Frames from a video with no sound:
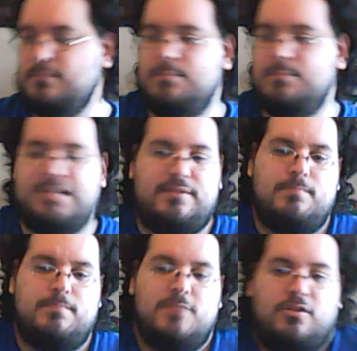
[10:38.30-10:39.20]
but
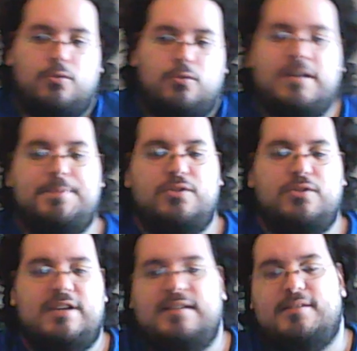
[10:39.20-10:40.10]
since it was already built
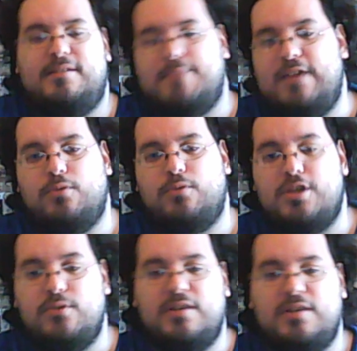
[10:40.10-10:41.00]
in, I said might as well
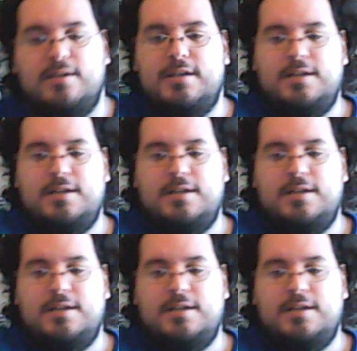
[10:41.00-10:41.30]
use it,